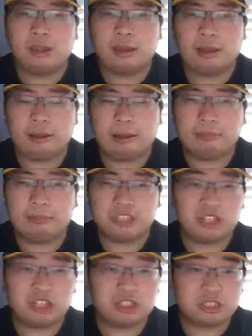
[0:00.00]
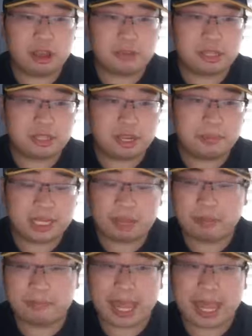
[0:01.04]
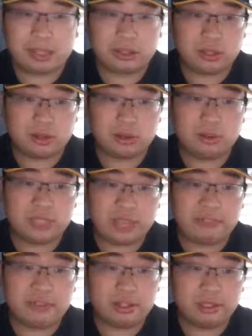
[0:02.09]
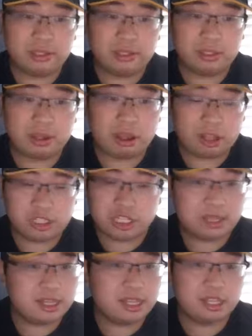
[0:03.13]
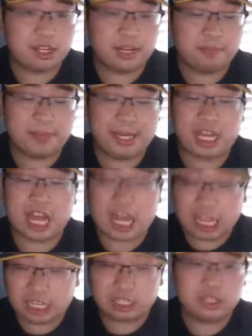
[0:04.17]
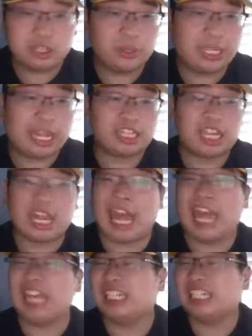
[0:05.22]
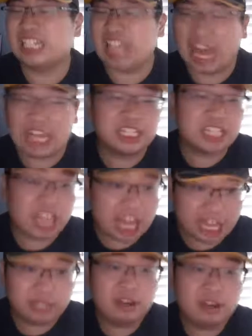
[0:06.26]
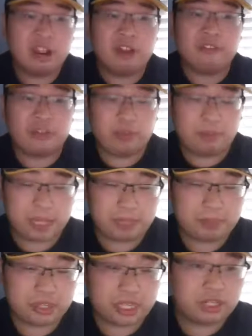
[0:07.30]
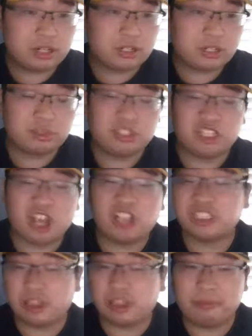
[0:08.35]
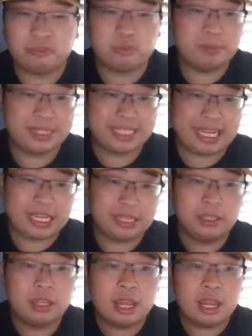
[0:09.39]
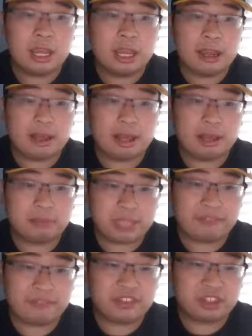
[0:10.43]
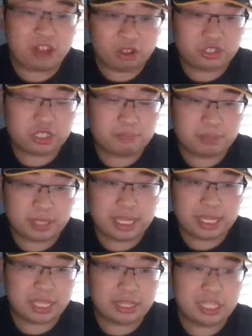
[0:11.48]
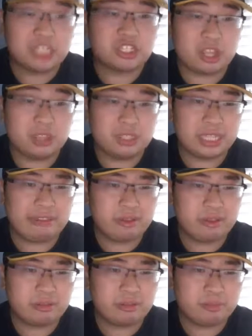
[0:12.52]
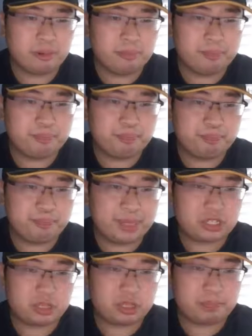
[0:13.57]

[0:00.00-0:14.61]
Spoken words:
Josh Dobbs is going to be coming back, so Devin Hodges is going to be cut. So he had gotten cut from the Pittsburgh Steelers. So Josh Dobbs will be taking Devin Hodges' place, and then Sean Davis will be